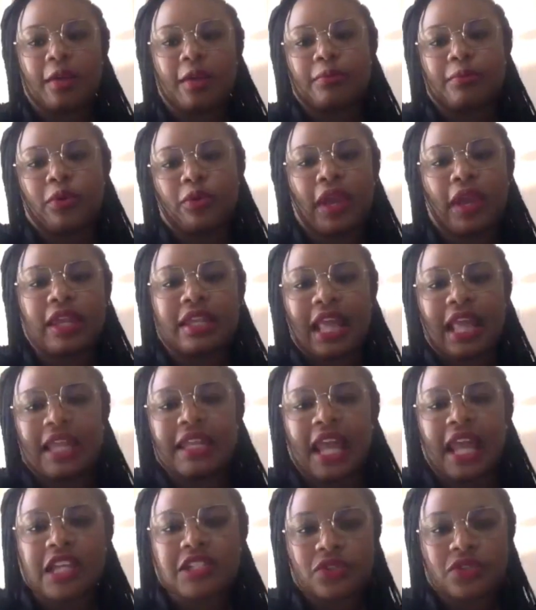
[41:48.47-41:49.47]
creating that
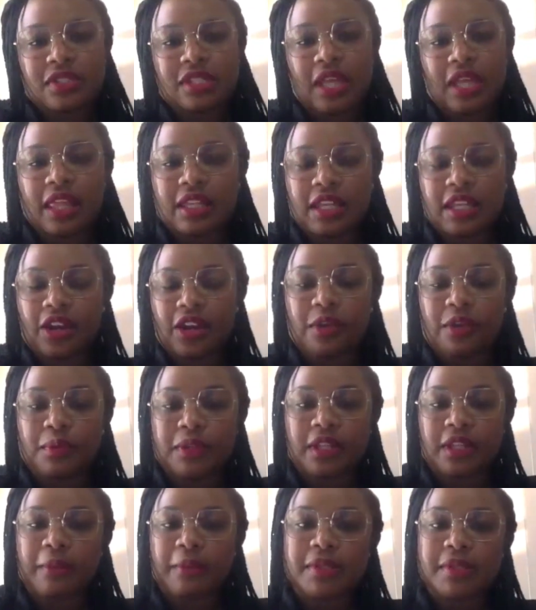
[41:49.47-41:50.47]
national solidarity
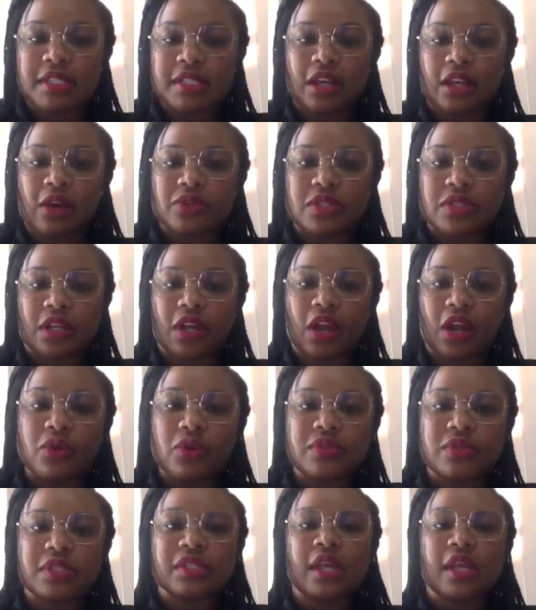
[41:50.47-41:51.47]
with Clemency Coast to
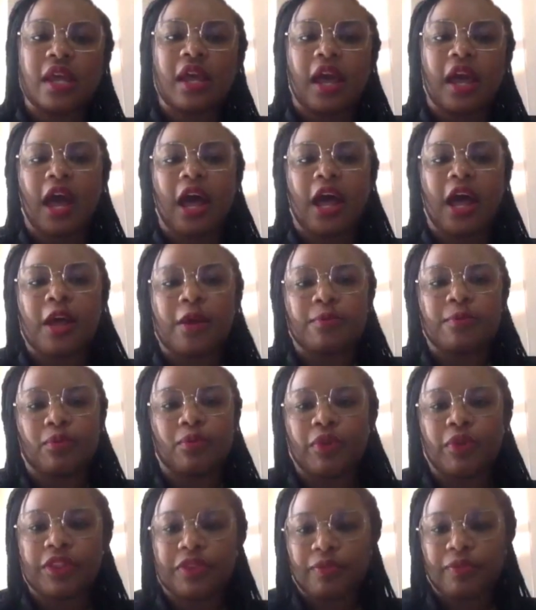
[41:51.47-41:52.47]
Coast,
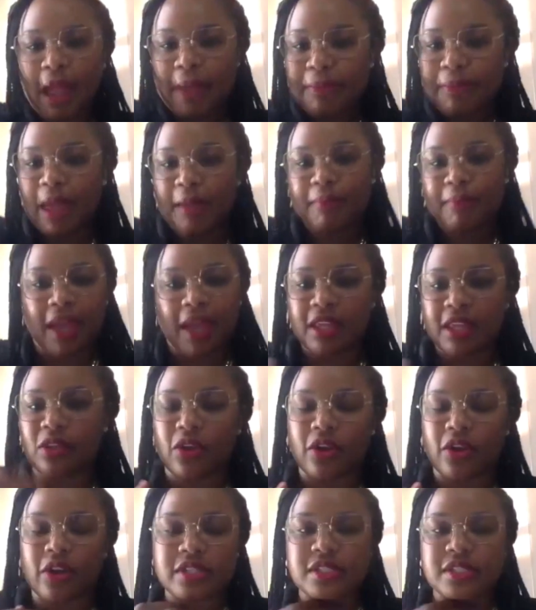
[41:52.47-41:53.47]
with RAP campaign.
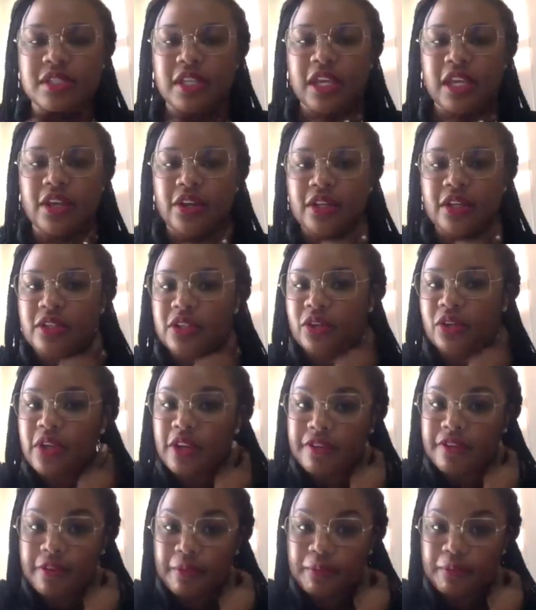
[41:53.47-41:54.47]
Laura's here and you'll
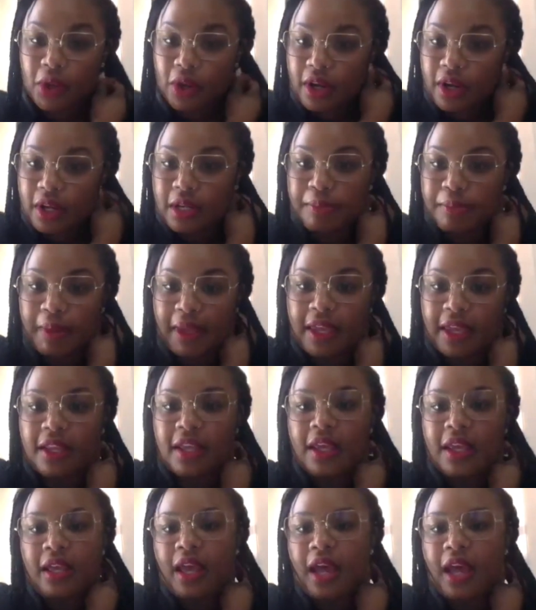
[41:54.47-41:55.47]
hear from Laura in a bit
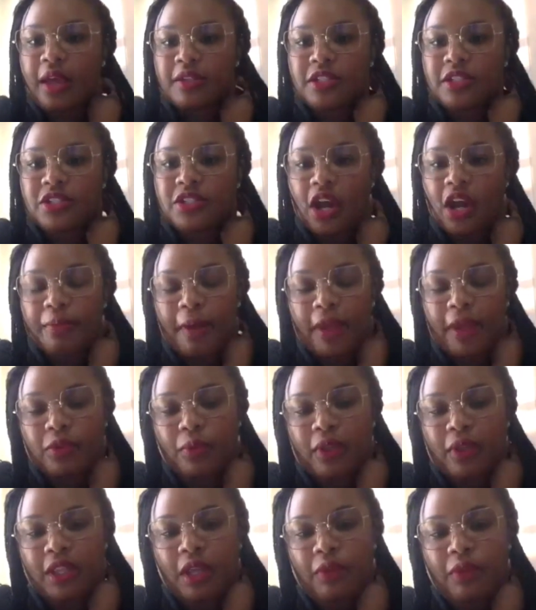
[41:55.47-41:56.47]
to talk about the
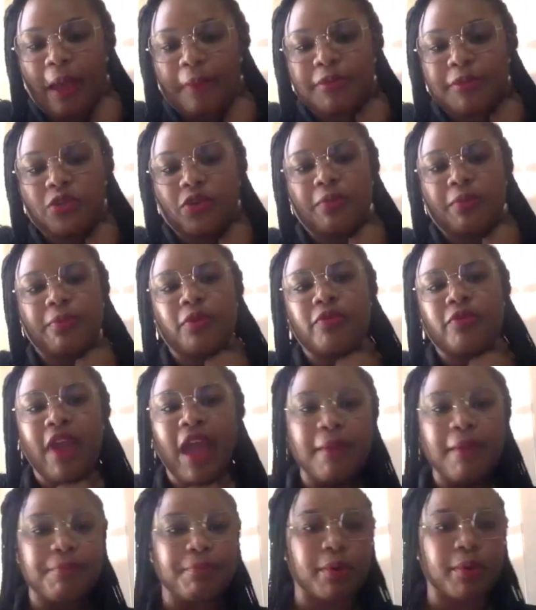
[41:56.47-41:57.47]
work that RAP's doing. But
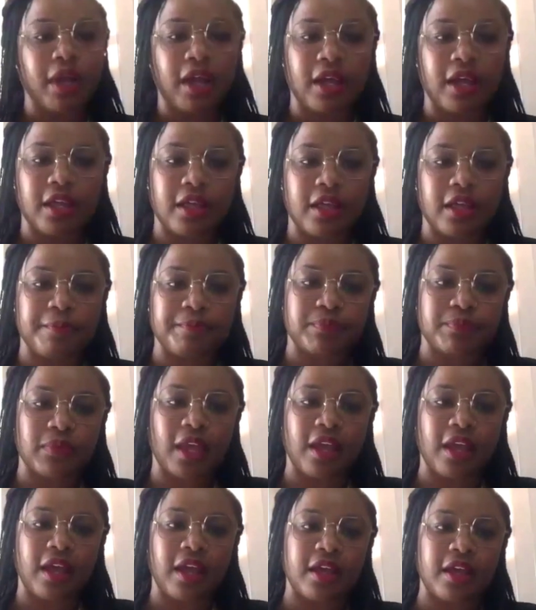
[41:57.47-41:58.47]
RAP,
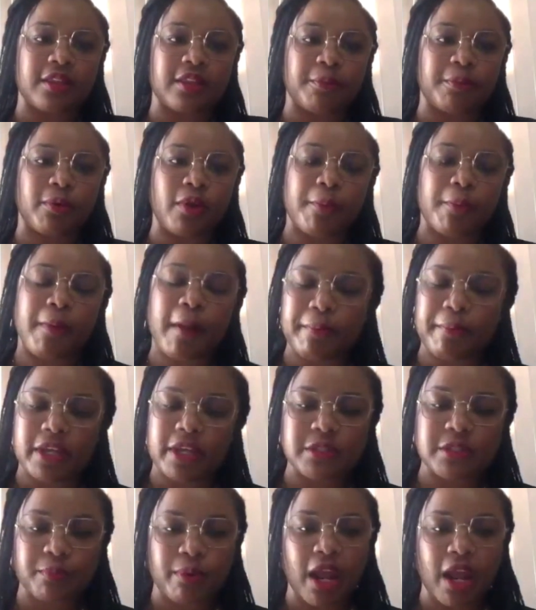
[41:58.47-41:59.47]
the Parole
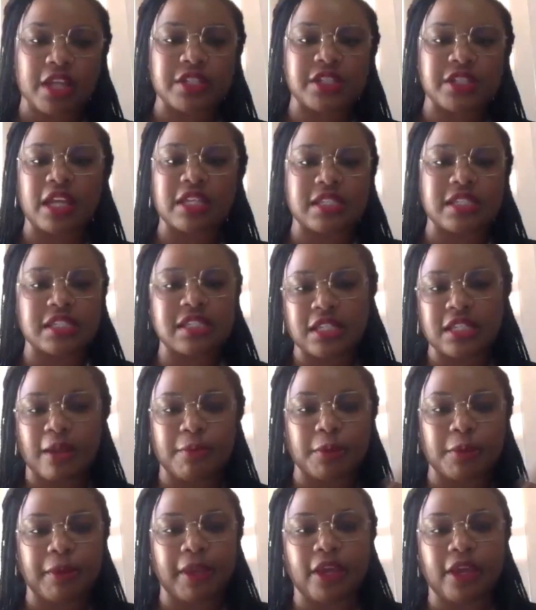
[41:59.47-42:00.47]
Preparation Project,
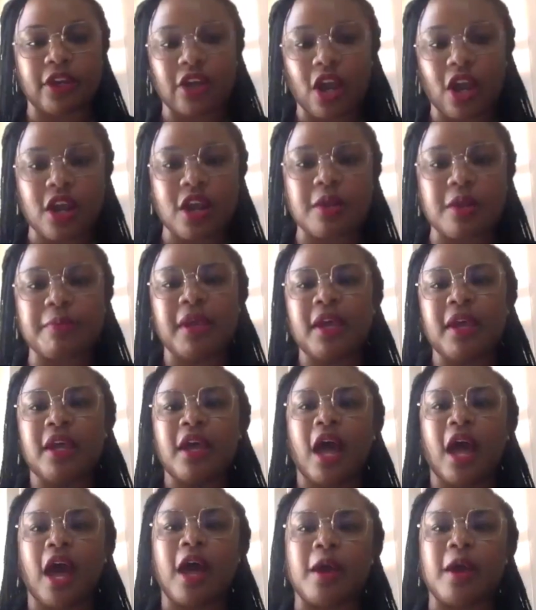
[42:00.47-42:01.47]
CCWP and
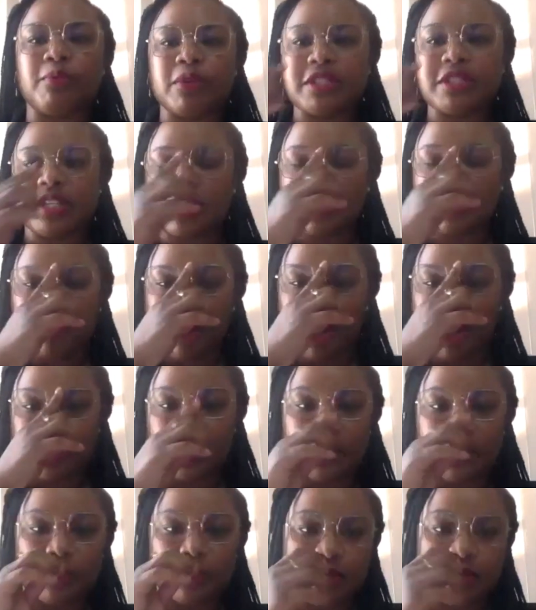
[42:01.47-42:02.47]
CURB recently
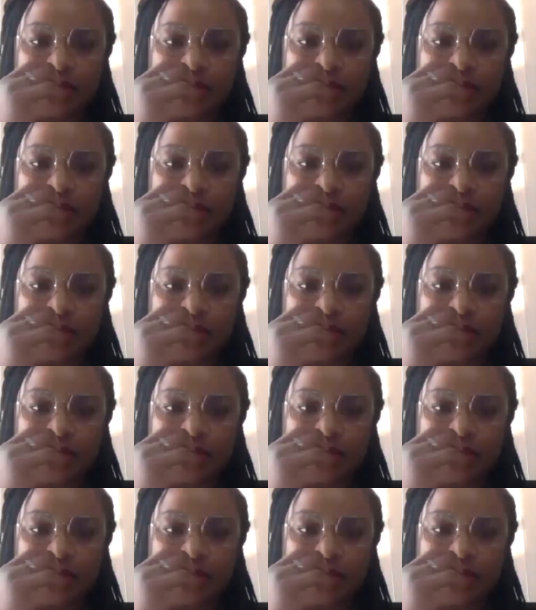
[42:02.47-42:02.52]
partnered. We